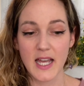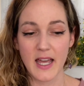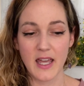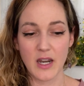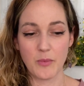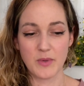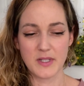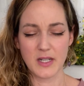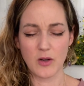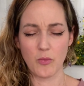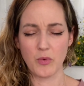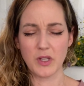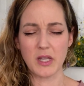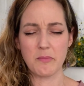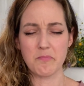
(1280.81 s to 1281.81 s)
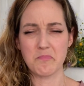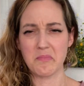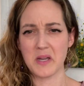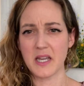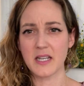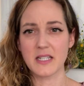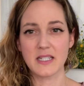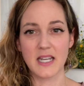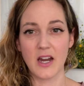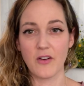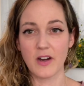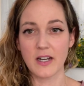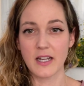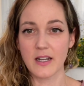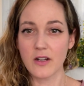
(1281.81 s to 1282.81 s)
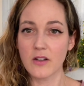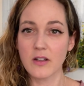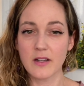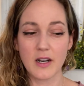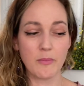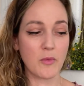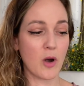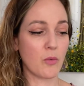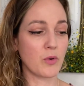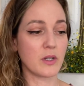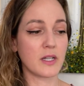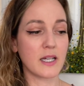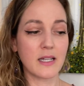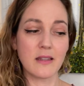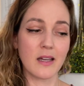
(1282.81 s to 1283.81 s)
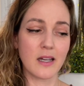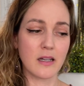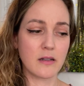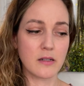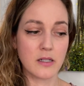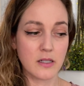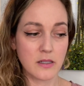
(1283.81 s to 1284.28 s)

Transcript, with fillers: and it was like a really big, scary needle. And I'm not really like,